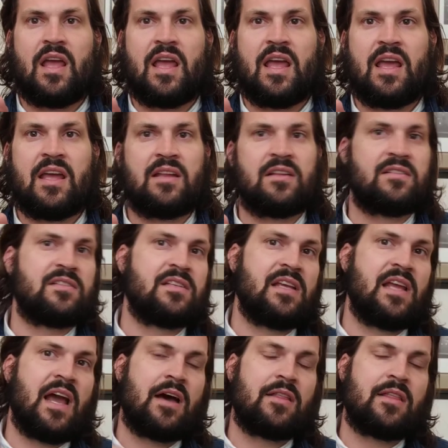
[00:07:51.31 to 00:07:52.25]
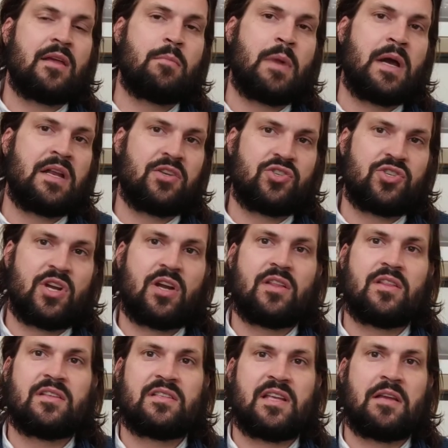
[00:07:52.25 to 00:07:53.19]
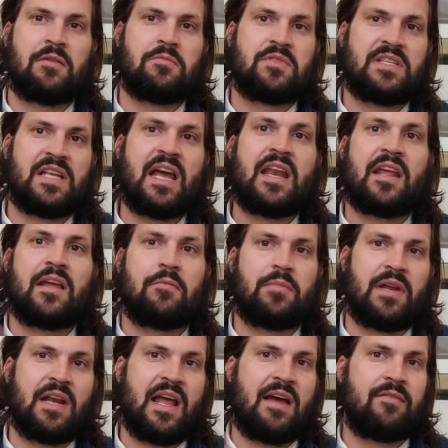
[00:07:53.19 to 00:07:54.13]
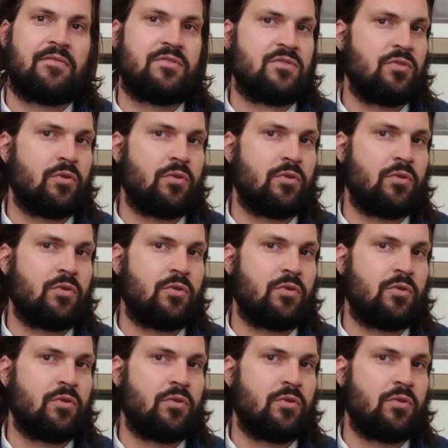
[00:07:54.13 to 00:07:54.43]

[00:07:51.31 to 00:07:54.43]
and see how they might share the same setting but have